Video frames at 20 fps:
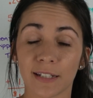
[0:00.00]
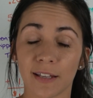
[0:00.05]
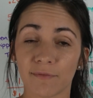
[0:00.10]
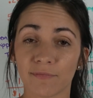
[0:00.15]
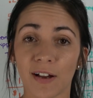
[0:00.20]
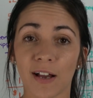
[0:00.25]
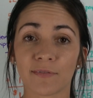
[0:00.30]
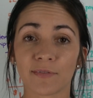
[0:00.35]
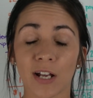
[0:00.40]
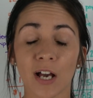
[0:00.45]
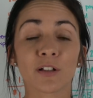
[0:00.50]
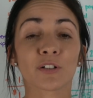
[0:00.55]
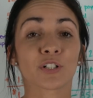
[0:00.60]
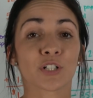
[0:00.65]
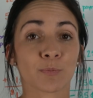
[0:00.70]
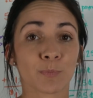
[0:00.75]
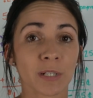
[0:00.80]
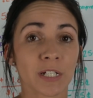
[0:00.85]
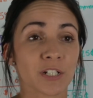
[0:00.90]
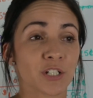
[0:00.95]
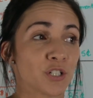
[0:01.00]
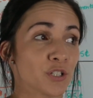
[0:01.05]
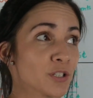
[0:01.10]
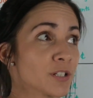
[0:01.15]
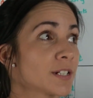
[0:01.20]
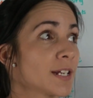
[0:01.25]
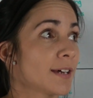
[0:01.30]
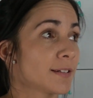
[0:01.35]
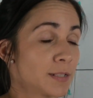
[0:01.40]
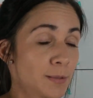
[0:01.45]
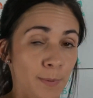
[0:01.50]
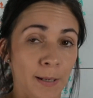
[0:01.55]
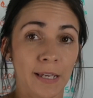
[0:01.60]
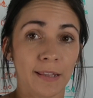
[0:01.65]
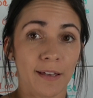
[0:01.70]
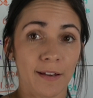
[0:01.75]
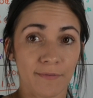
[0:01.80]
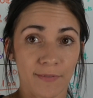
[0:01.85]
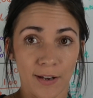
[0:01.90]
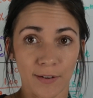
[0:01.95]
to that $5 because you're gonna have to pay
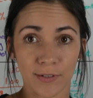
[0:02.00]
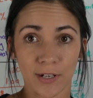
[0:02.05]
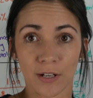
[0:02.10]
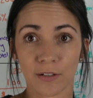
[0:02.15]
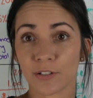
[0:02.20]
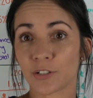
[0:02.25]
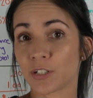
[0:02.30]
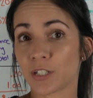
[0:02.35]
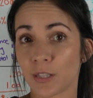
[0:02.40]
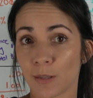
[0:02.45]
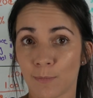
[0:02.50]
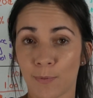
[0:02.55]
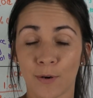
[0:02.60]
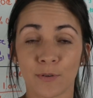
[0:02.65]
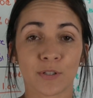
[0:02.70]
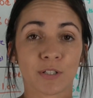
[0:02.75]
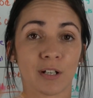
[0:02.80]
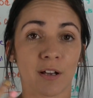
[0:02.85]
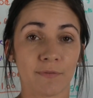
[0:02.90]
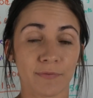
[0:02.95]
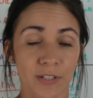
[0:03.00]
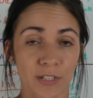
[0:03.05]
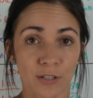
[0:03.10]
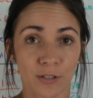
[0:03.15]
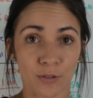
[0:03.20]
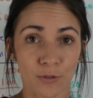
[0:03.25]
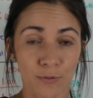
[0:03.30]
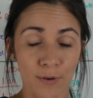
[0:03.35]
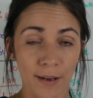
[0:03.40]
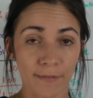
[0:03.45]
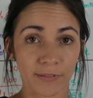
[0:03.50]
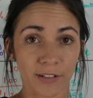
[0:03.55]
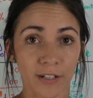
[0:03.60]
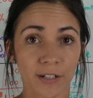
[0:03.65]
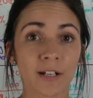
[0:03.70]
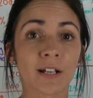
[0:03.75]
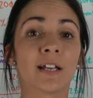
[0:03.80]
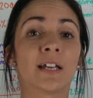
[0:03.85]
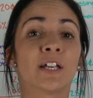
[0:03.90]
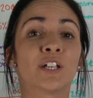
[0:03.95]
that $5 to the post office or
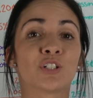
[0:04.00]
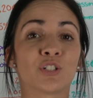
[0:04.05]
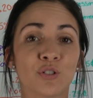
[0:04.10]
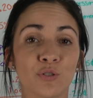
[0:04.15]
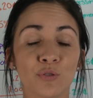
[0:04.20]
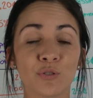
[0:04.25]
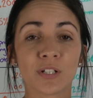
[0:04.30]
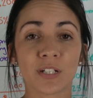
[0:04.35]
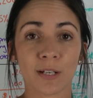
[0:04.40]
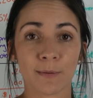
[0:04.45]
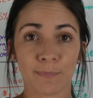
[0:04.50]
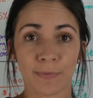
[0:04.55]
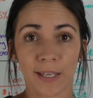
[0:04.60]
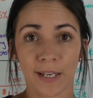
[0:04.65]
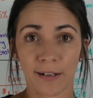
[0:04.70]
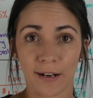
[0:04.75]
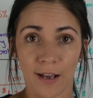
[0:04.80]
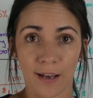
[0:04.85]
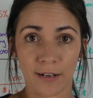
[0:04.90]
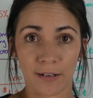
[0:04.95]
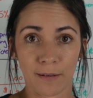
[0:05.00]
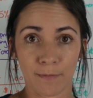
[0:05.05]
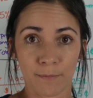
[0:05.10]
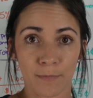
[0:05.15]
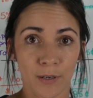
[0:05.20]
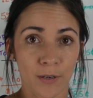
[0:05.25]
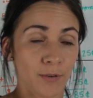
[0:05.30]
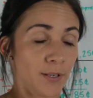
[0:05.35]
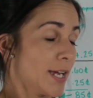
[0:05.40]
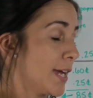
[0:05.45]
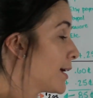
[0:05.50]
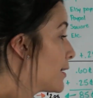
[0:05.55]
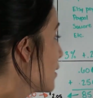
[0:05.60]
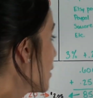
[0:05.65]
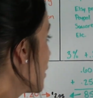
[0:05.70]
whoever to ship that item, okay?